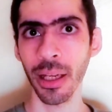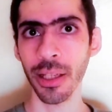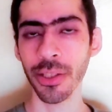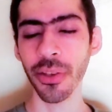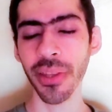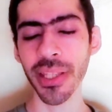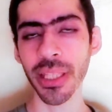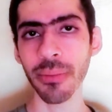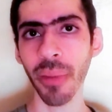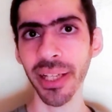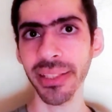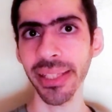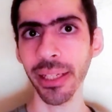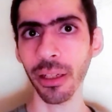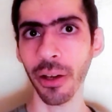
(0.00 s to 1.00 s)
So this is my
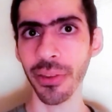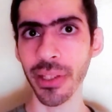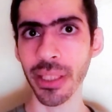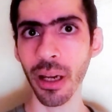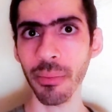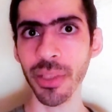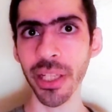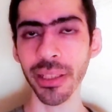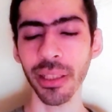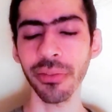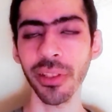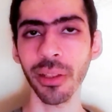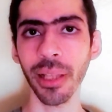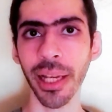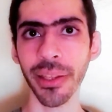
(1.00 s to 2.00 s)
take on the subject. If
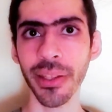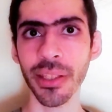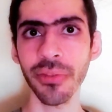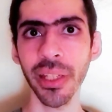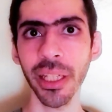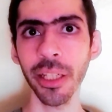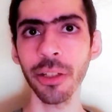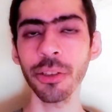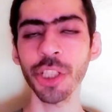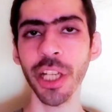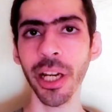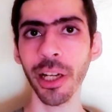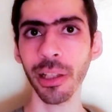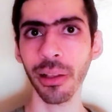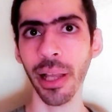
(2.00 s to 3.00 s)
you like this video,
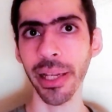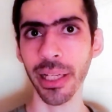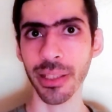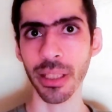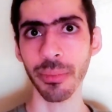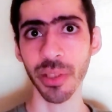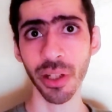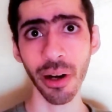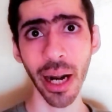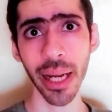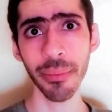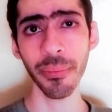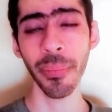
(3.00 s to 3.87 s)
share, like, and subscribe.